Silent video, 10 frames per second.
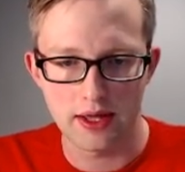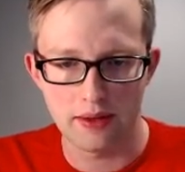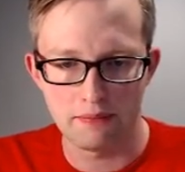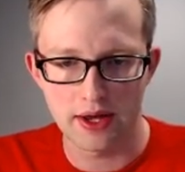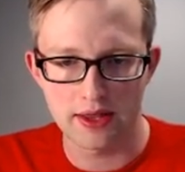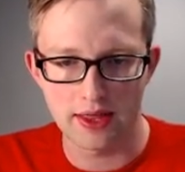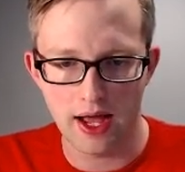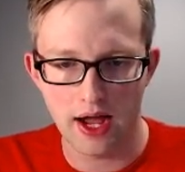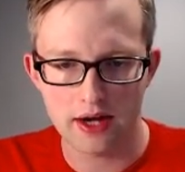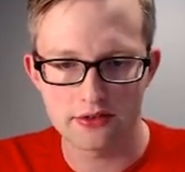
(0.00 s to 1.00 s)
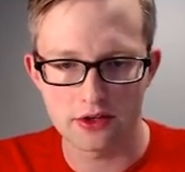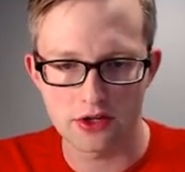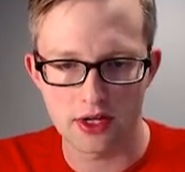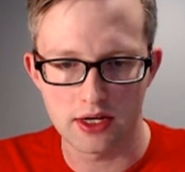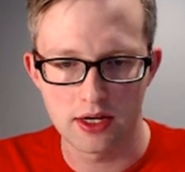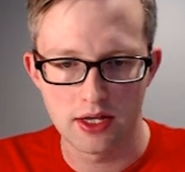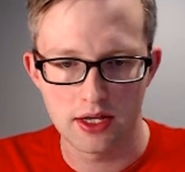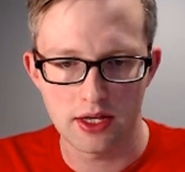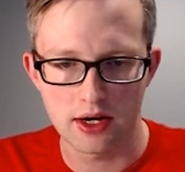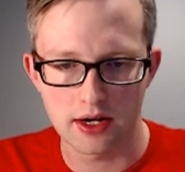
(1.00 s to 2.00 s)
by the oxygen
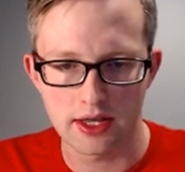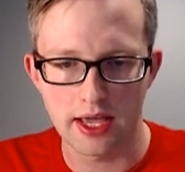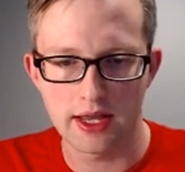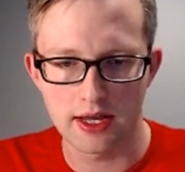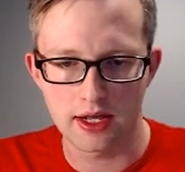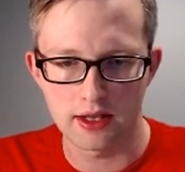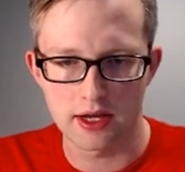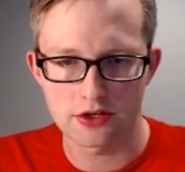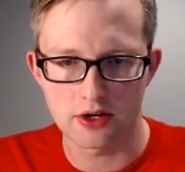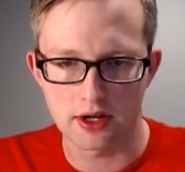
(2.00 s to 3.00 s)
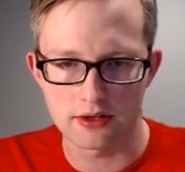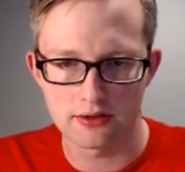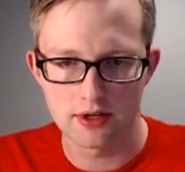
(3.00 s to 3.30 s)
here gaining electrons,